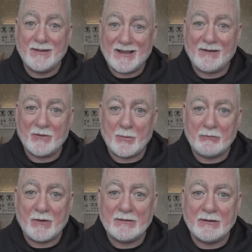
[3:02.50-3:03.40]
they have to be
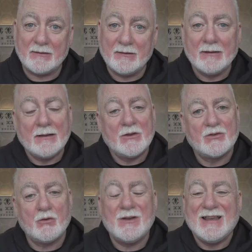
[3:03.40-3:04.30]
fitted.
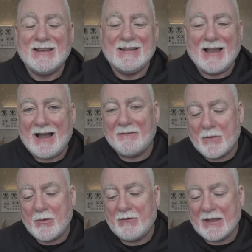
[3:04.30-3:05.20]
So you have to
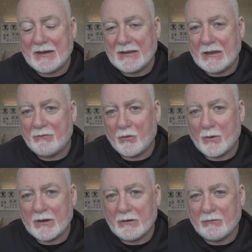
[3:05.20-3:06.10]
be very careful
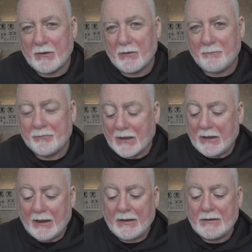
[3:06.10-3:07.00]
where you fit them,
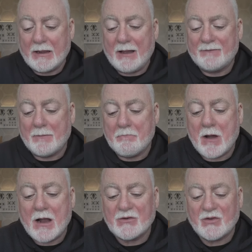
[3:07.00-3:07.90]
and you have to
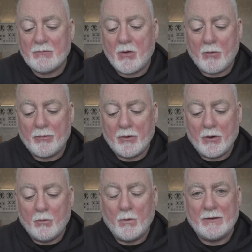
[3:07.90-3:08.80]
match them up
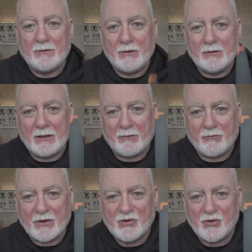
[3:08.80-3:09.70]
with the
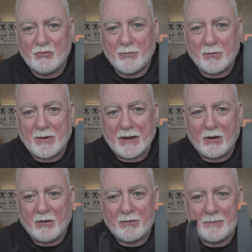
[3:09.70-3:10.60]
original propeller